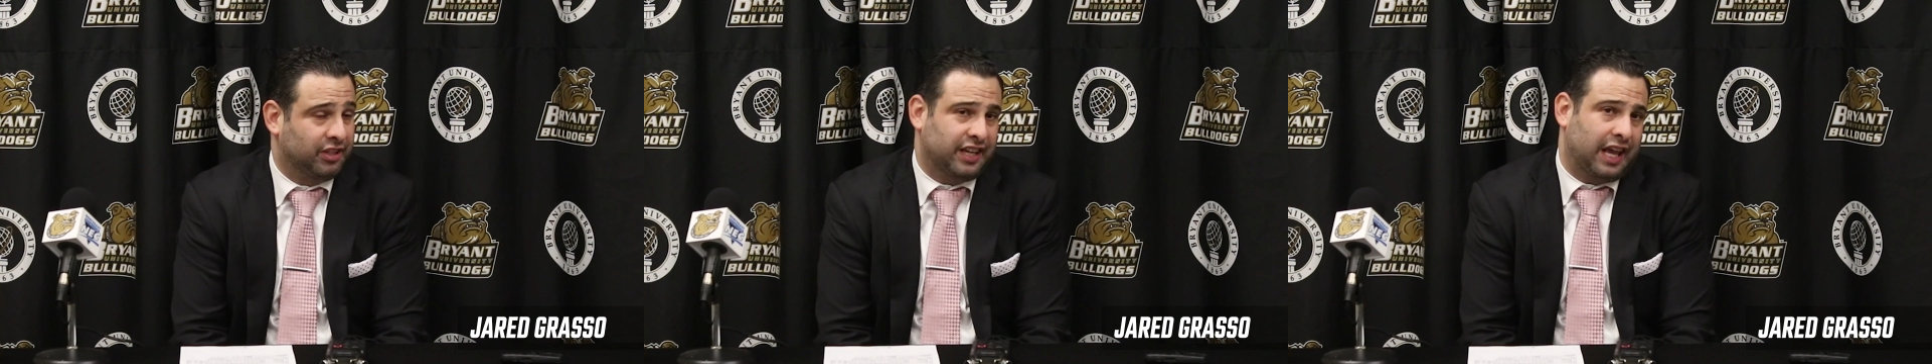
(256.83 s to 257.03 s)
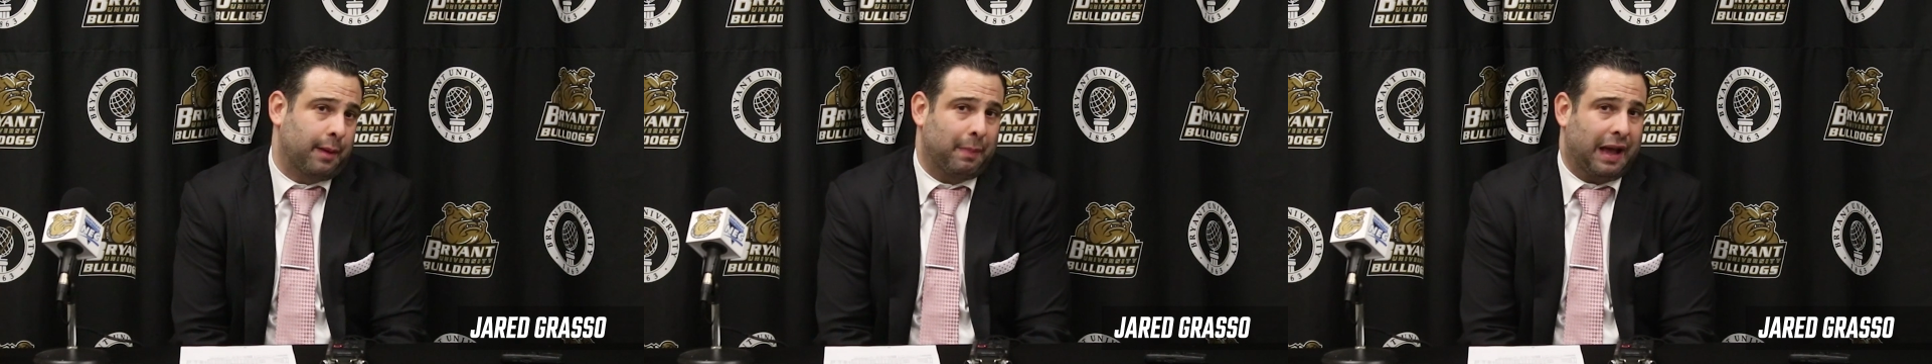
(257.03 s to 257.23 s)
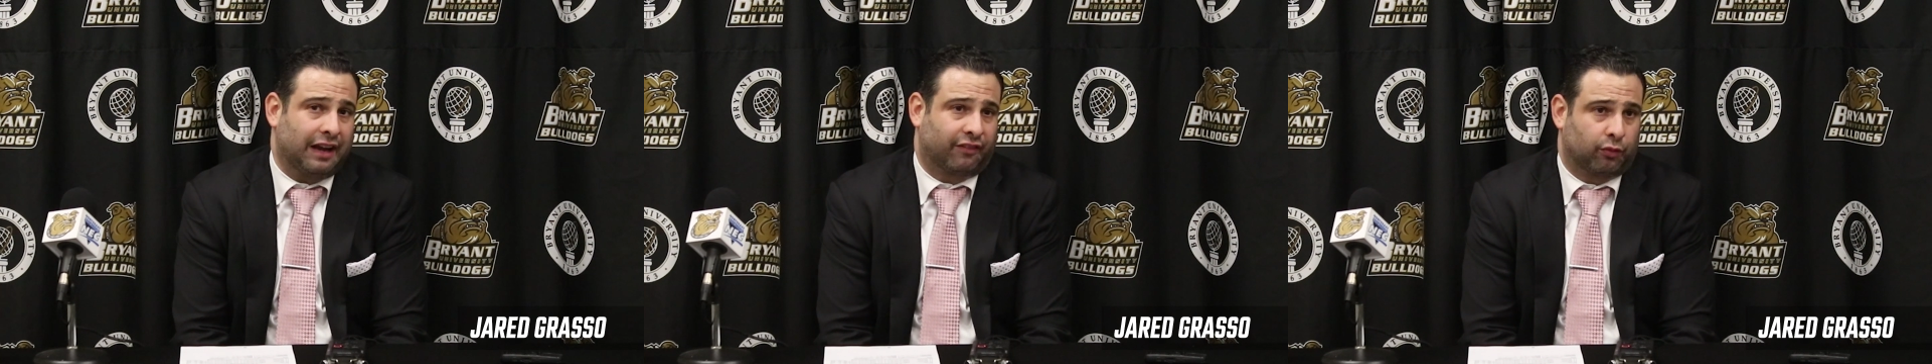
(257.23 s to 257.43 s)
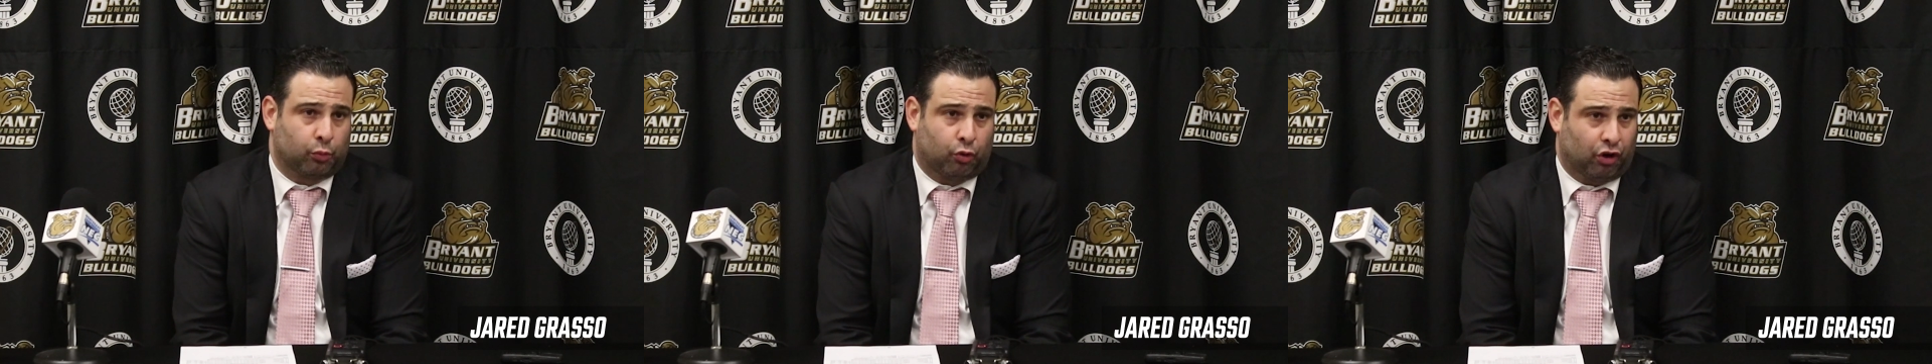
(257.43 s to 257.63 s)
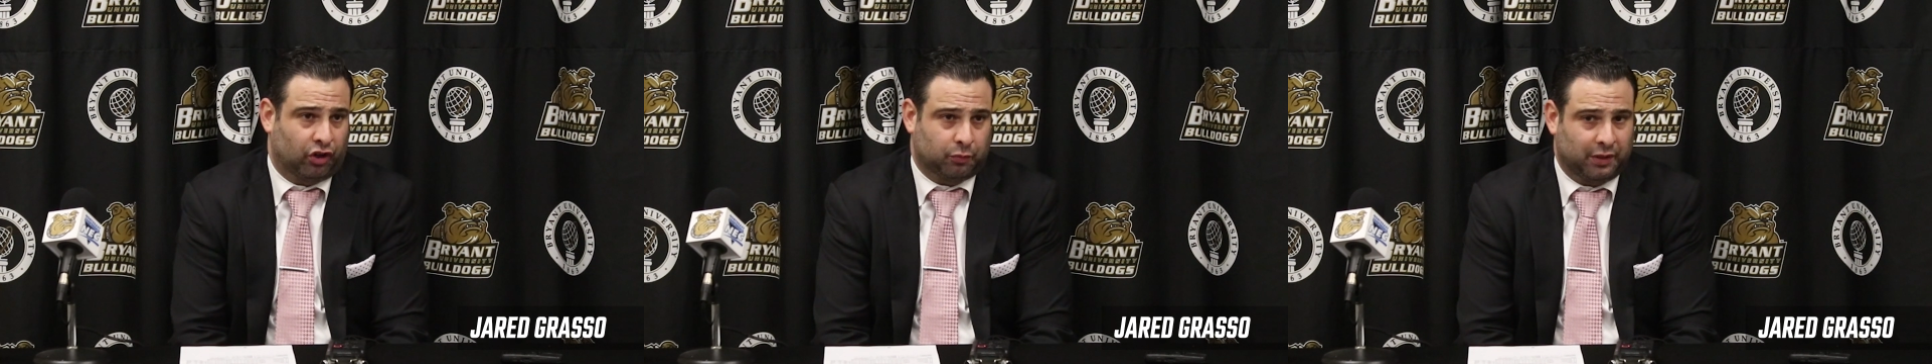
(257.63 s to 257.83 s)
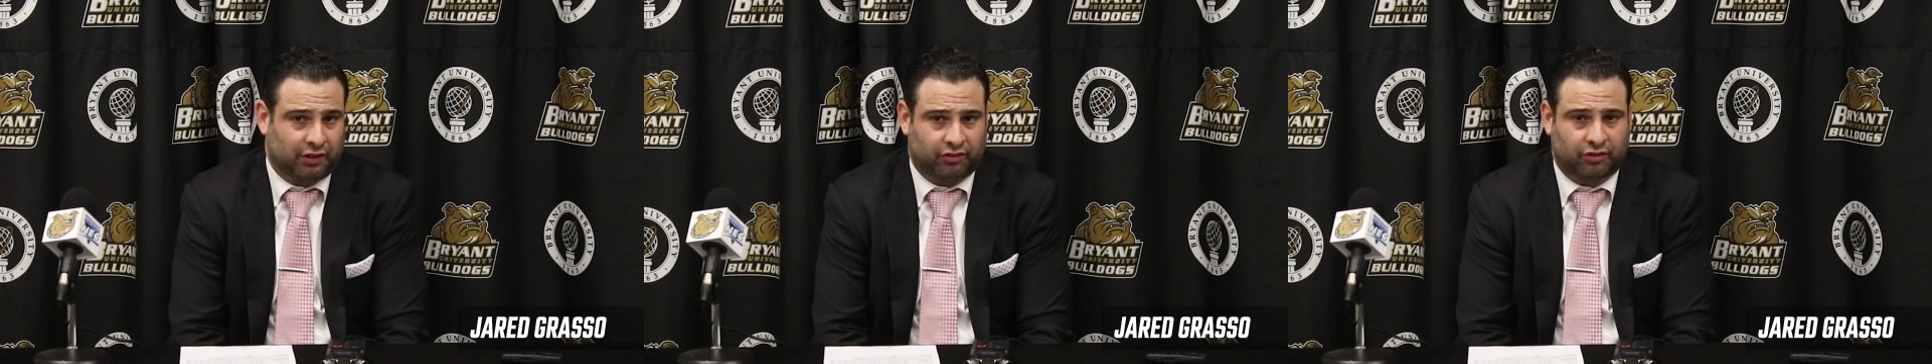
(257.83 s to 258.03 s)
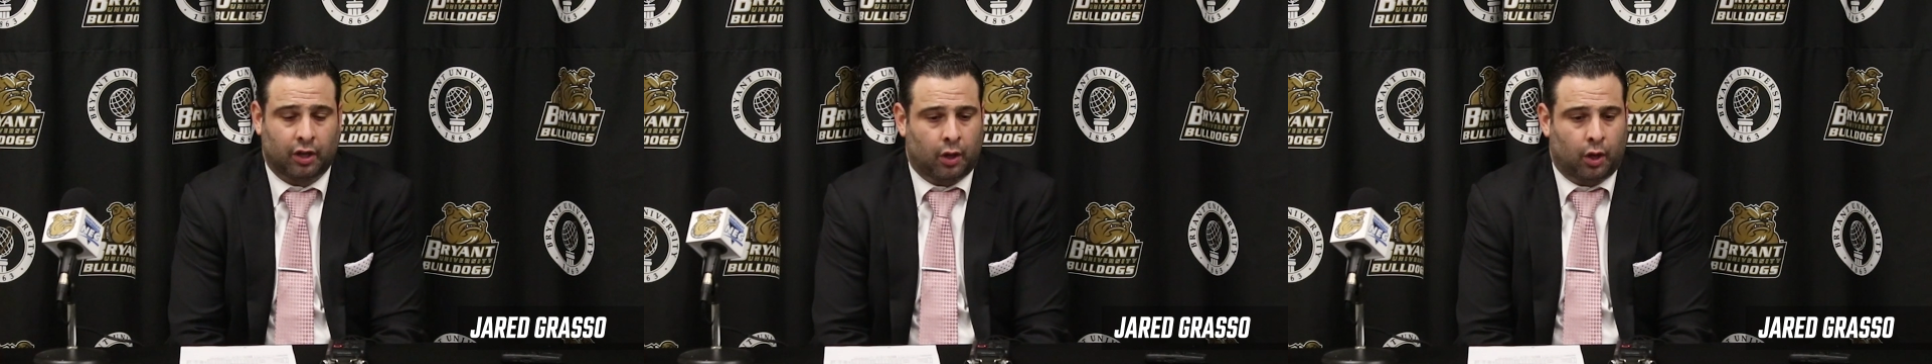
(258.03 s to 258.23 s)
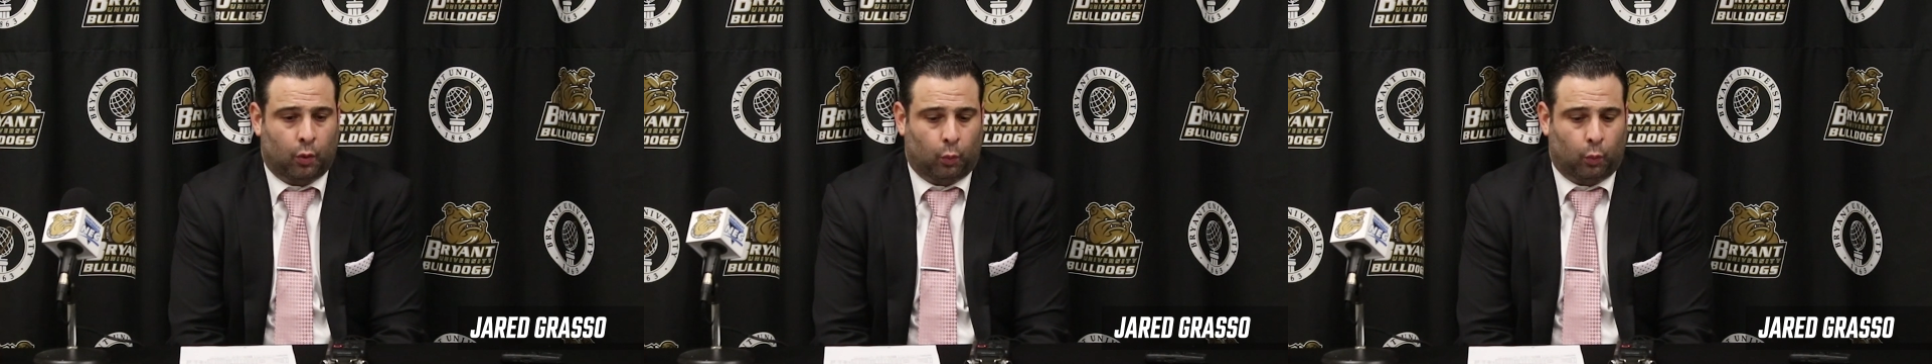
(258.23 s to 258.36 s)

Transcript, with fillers: He came back from Christmas